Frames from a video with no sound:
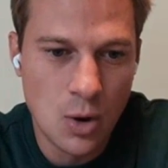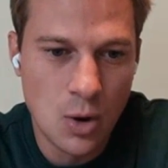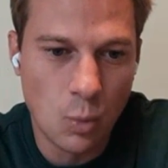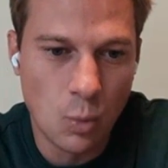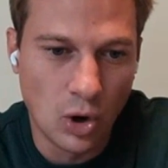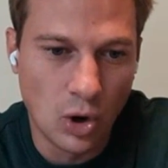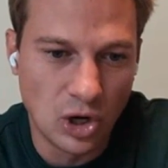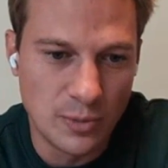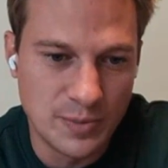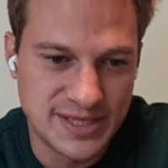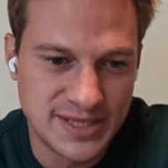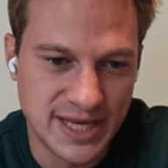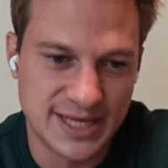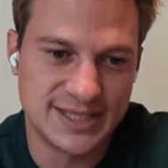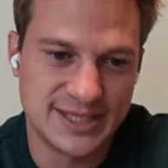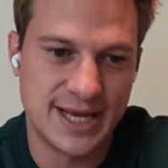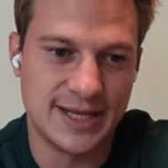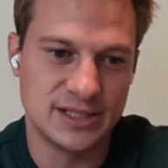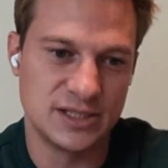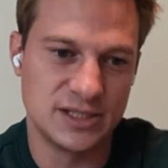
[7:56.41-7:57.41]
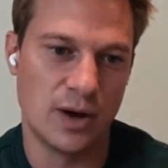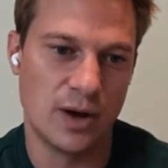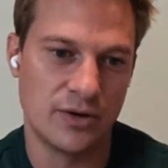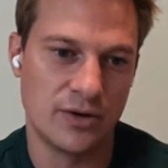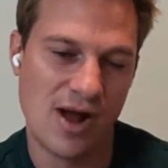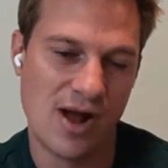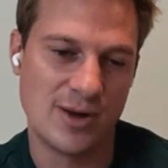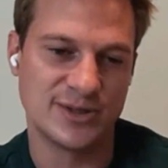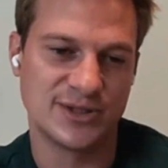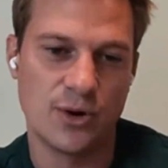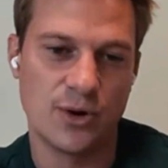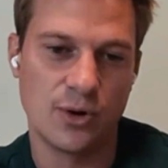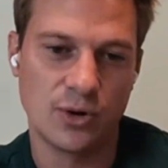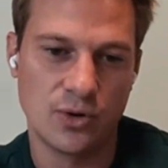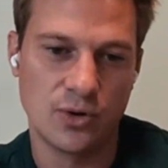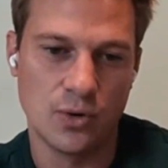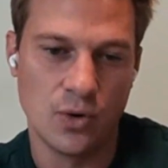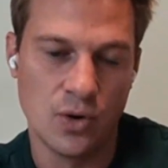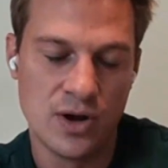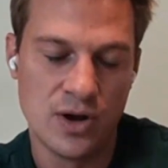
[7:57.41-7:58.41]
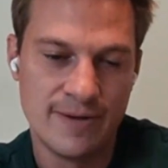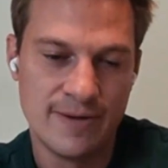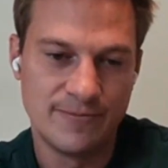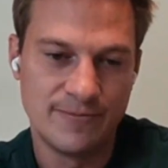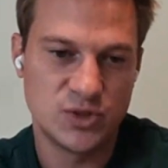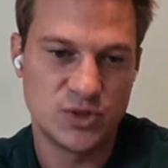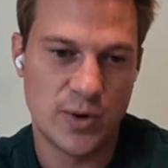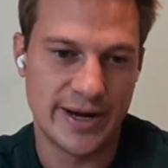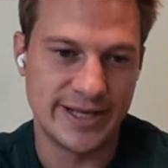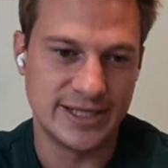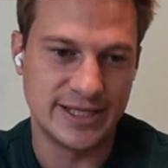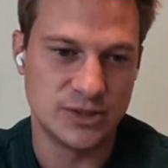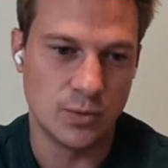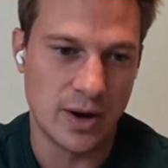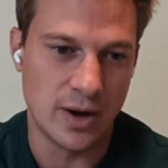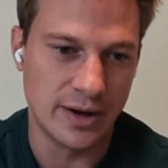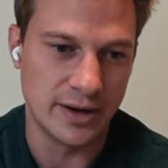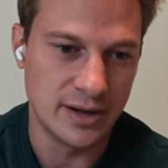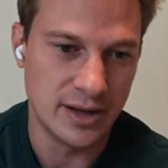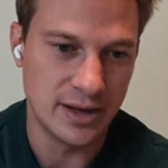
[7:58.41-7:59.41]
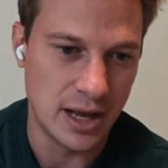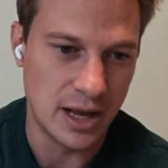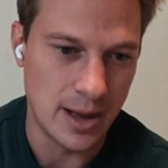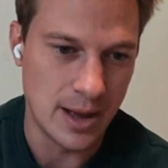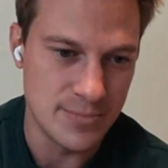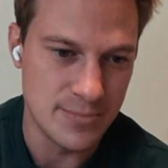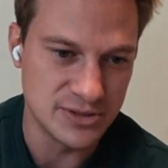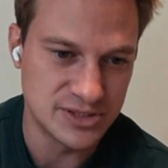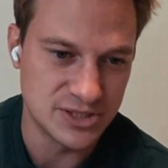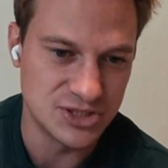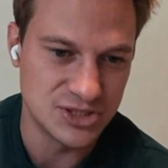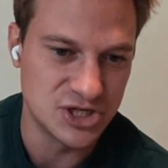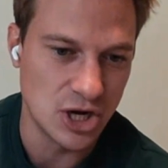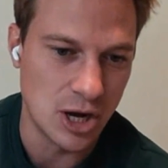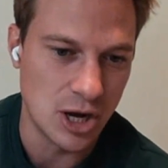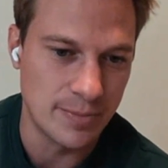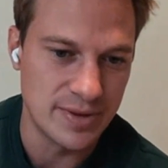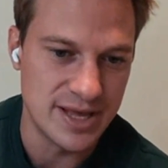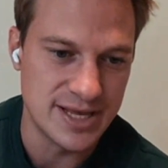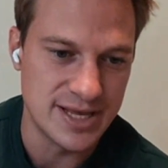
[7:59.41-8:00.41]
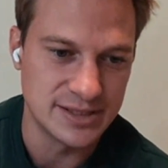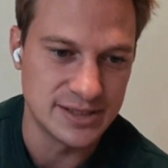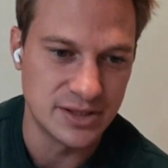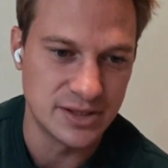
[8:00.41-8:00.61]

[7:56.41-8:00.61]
Wallop 16-1, Rousing Encore 20-1, Mustajab is